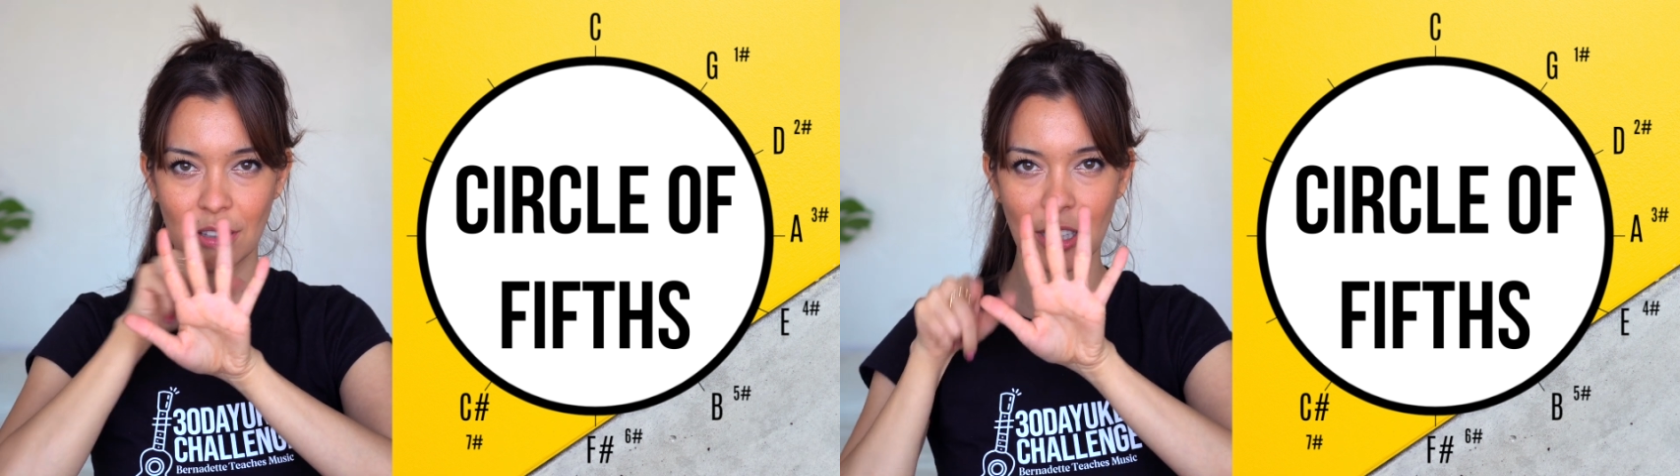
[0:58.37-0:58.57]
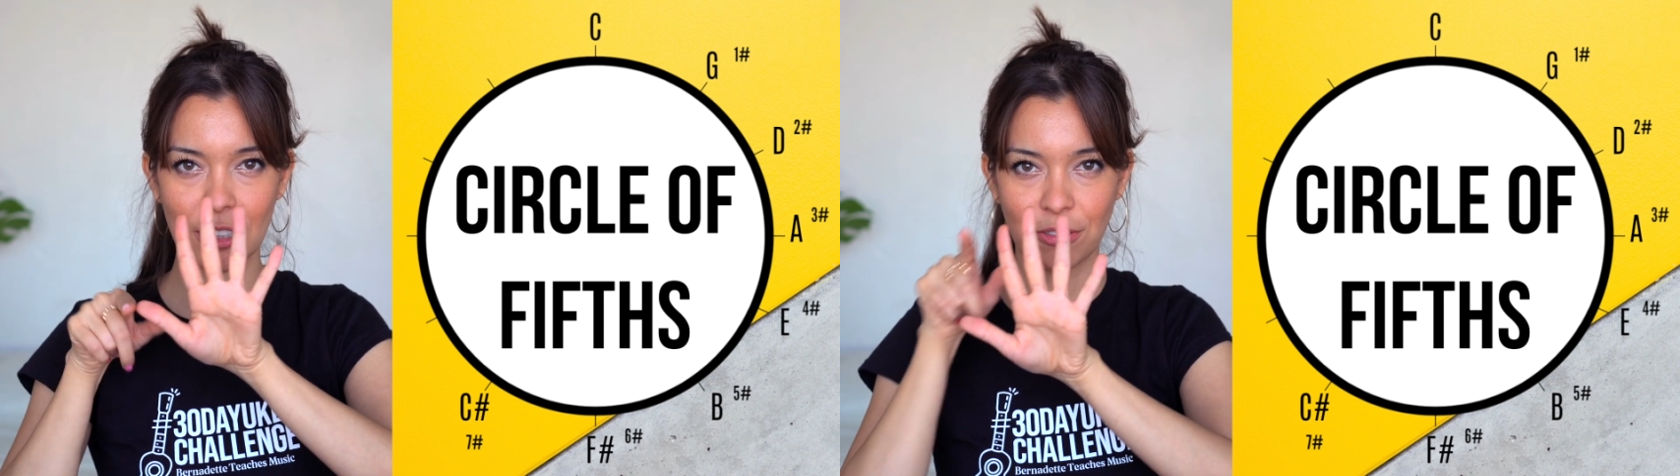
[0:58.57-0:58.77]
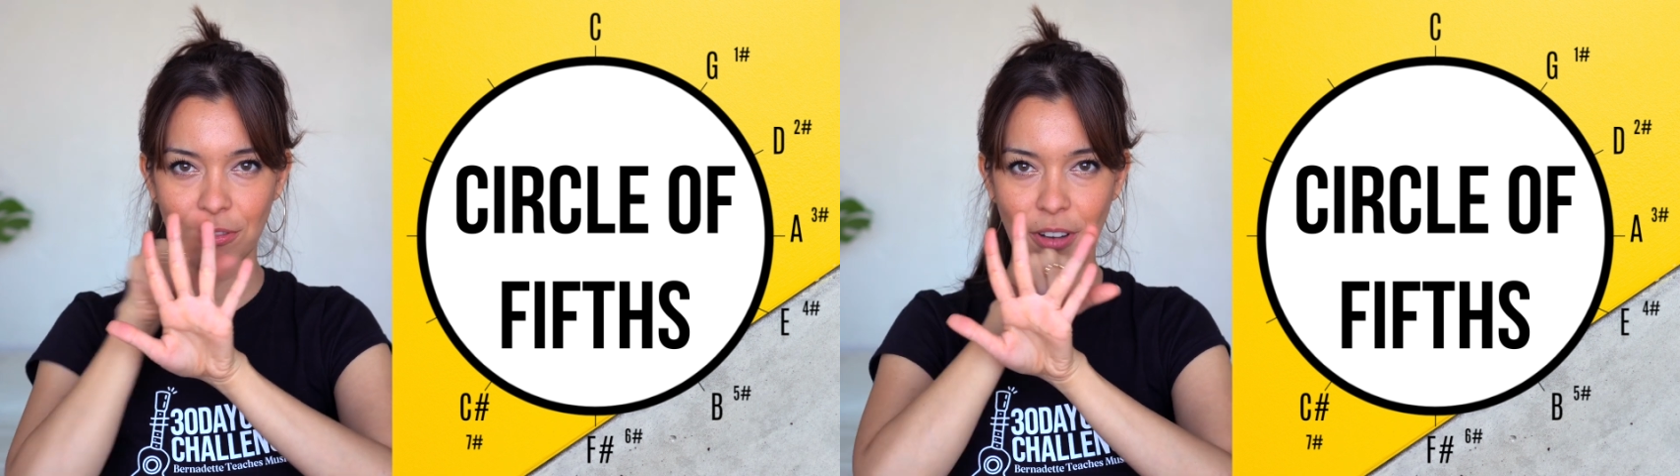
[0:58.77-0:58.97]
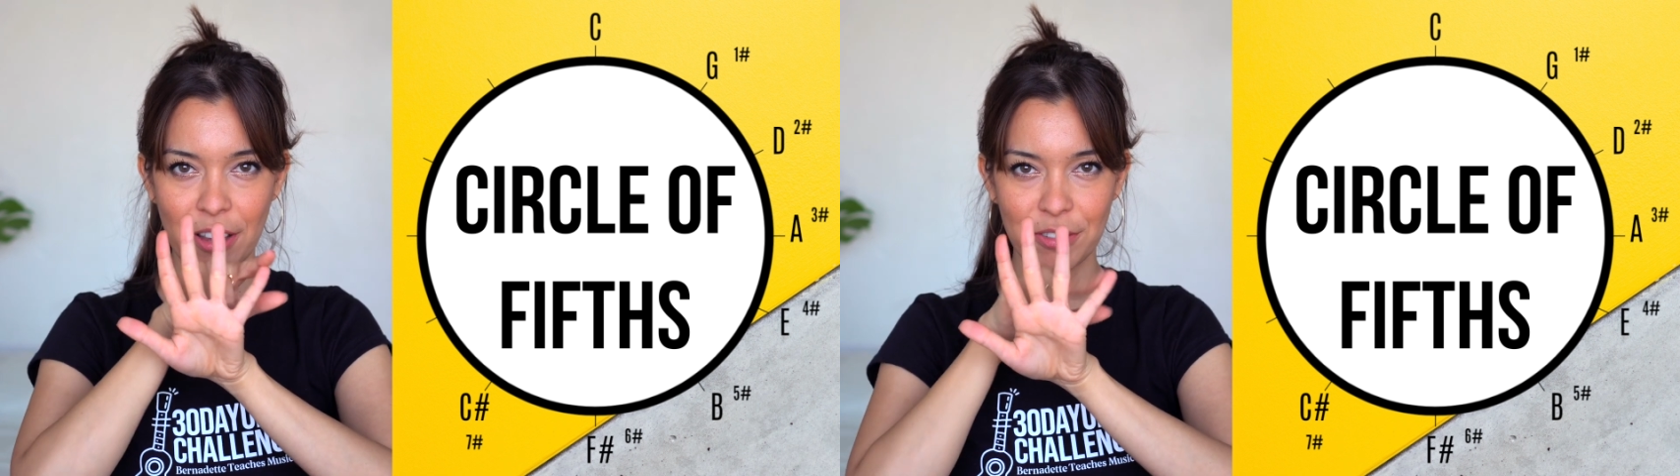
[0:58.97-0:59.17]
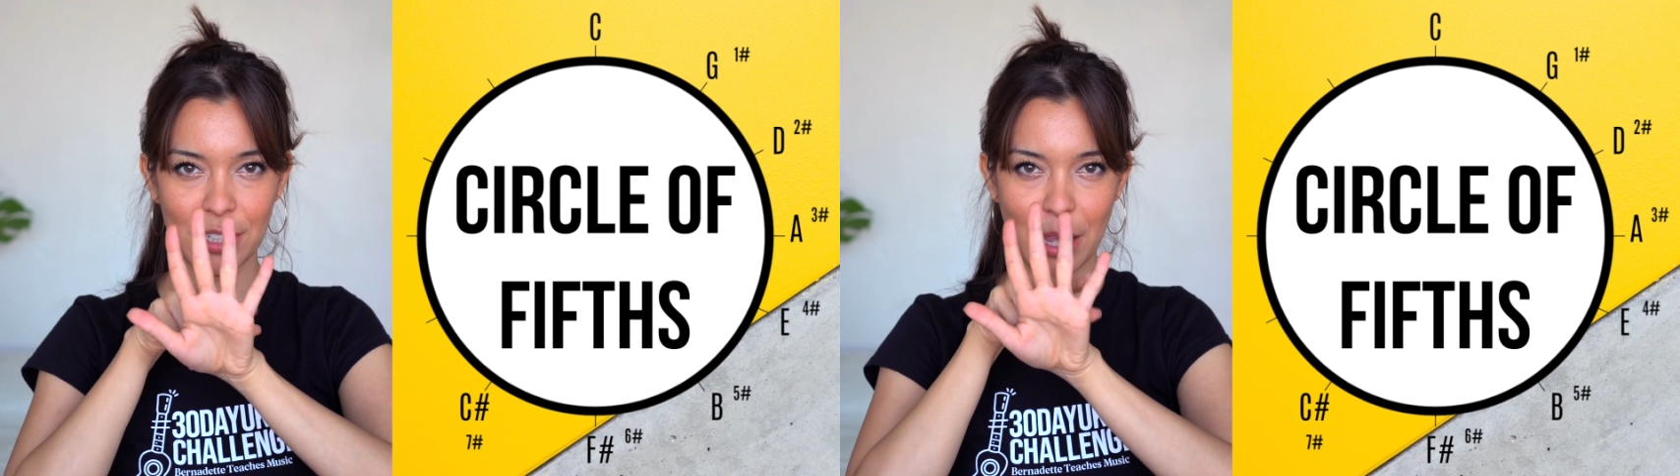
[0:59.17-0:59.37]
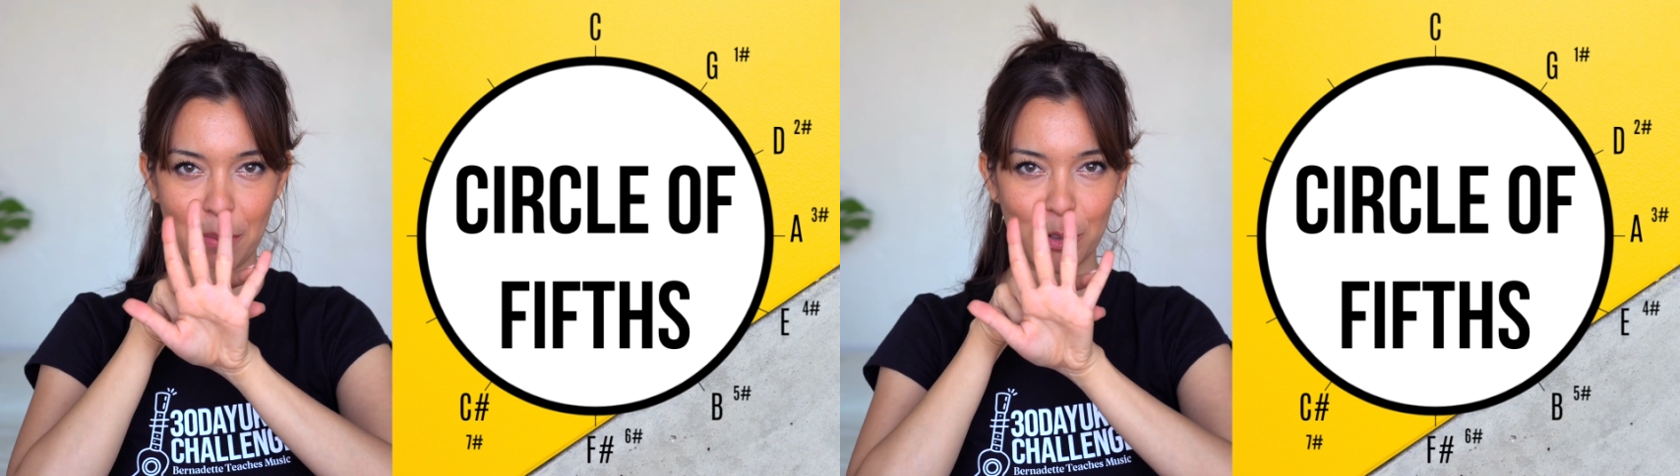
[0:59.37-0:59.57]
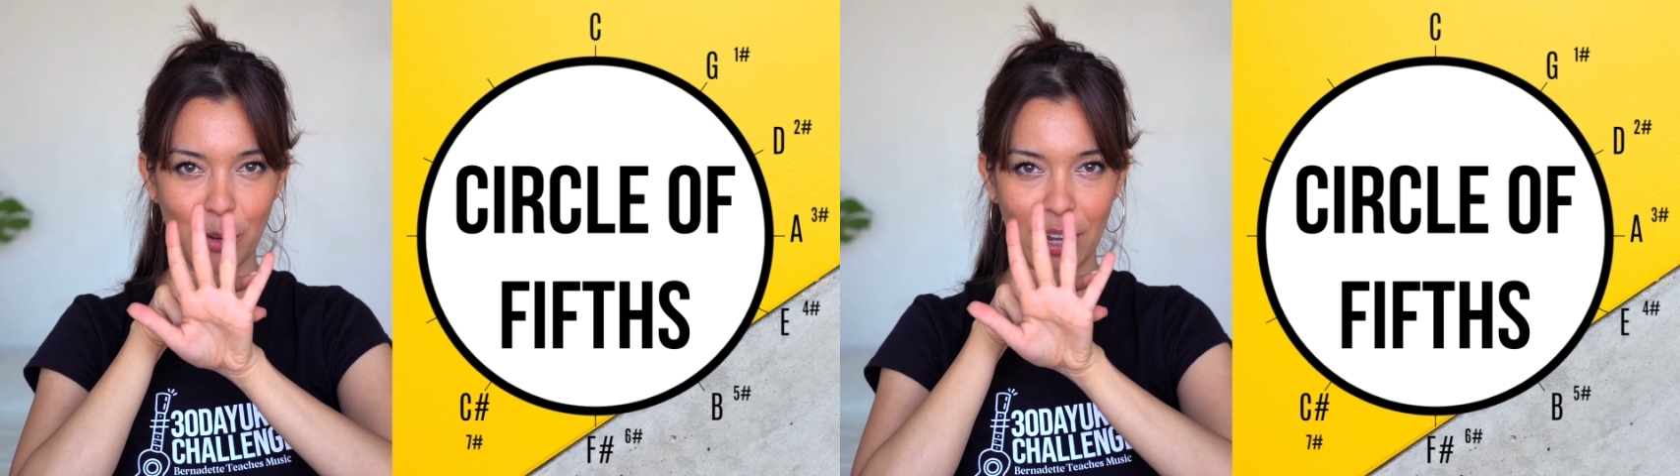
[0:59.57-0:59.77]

that's five steps,